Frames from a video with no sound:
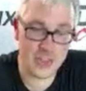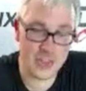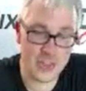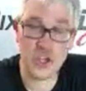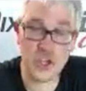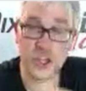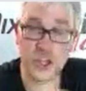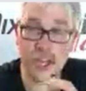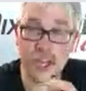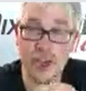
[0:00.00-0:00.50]
thing
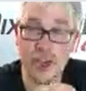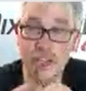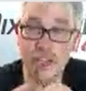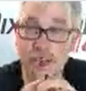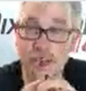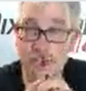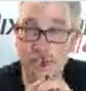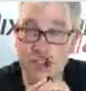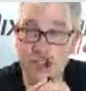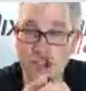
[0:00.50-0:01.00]
about
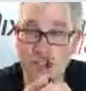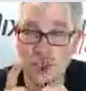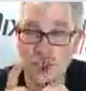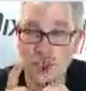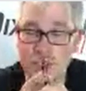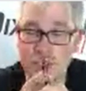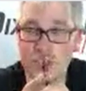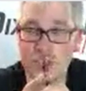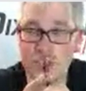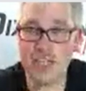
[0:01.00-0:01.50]
this
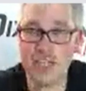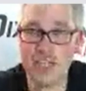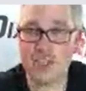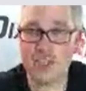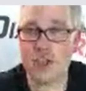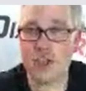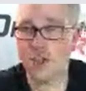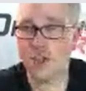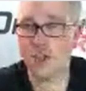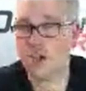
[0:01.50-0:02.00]
kit's
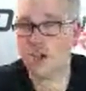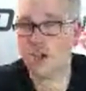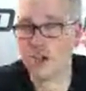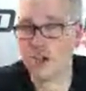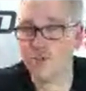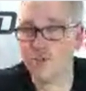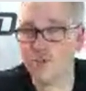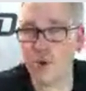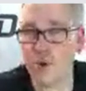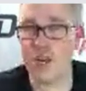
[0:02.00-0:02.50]
only going to
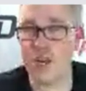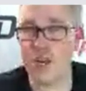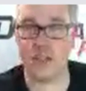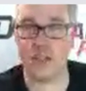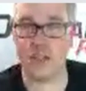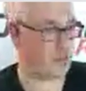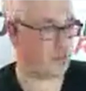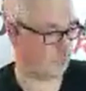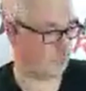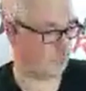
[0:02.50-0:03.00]
cost $40.